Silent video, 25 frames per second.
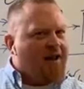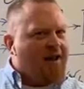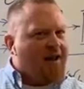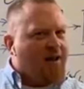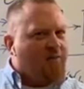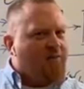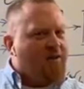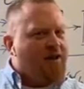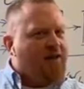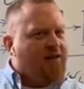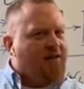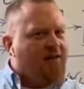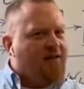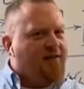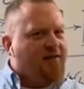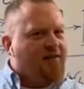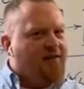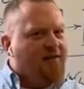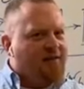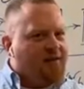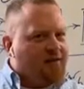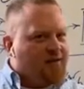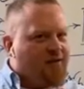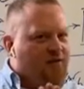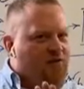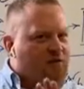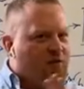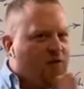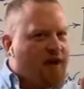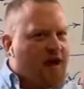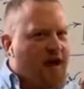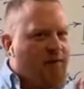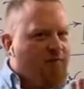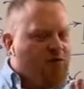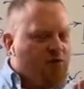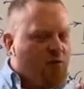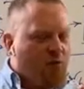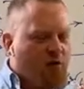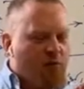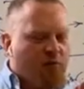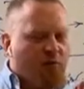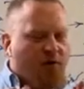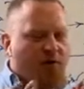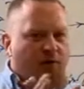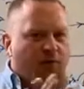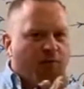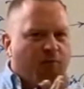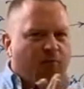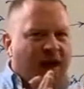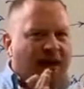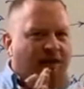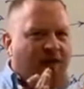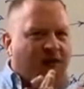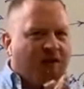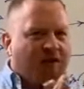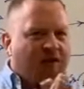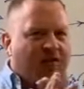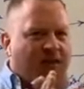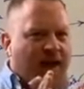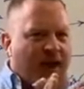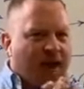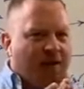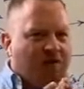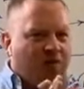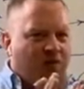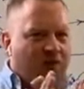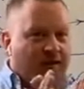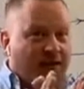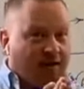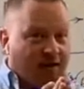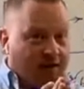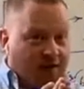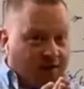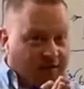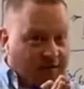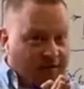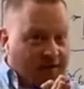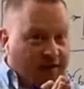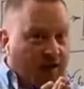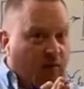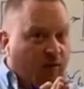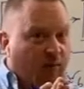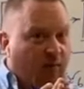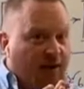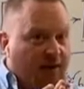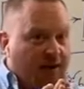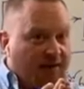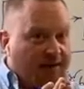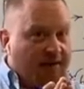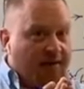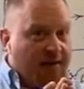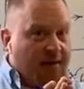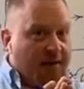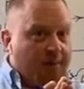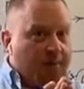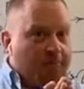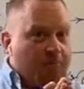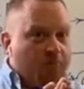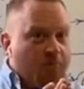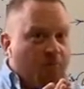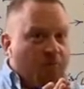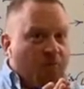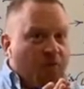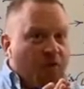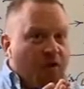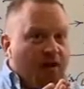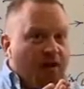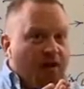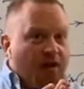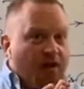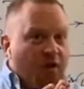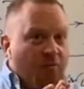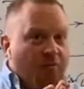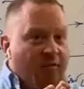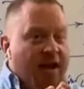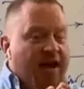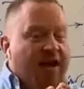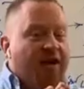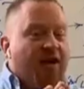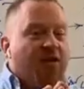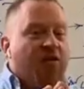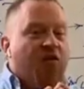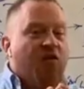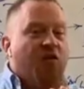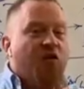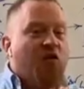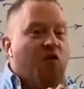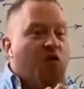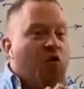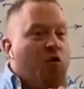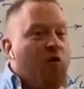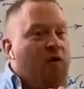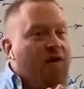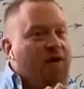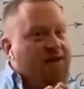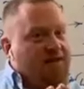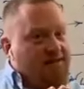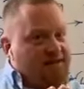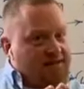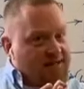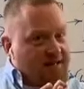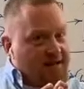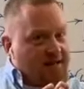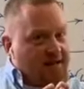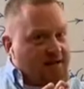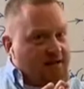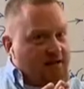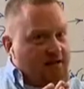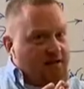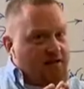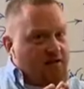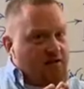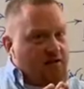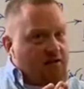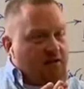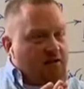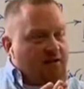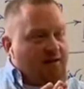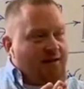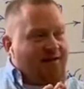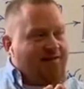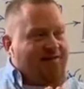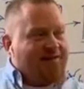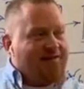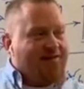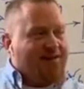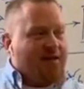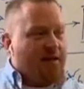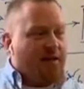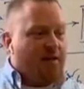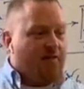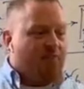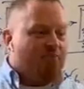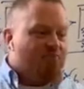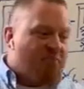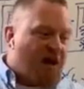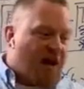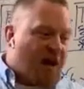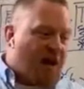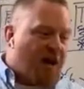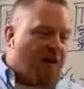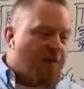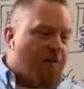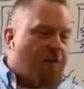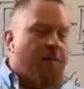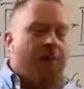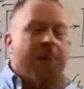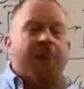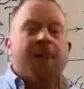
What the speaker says: I mean, here's what happens. You want to put a barrier to entry a little bit. Making it too easy, it's just going to be meh.